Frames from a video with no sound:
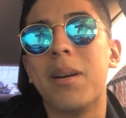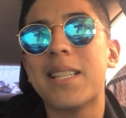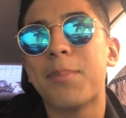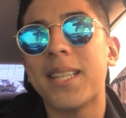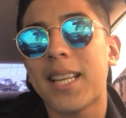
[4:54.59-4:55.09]
but
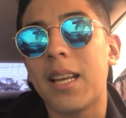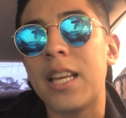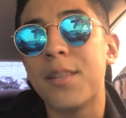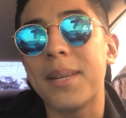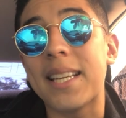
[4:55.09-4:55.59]
he's
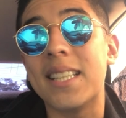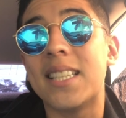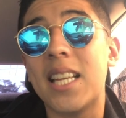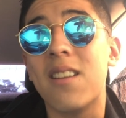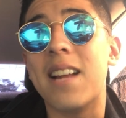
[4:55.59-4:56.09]
being
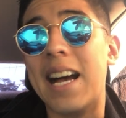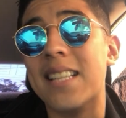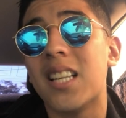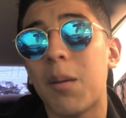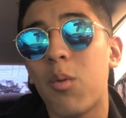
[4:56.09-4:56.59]
considered
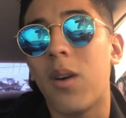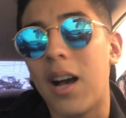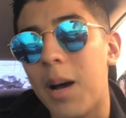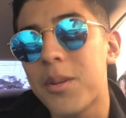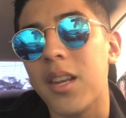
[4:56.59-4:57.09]
as the number
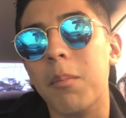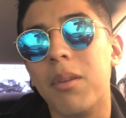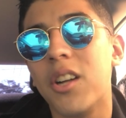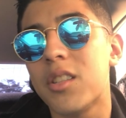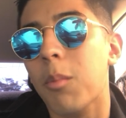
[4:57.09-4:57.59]
1 option in
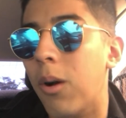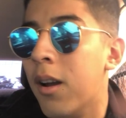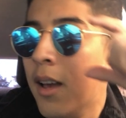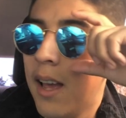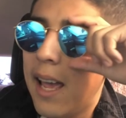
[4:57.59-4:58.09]
Baltimore.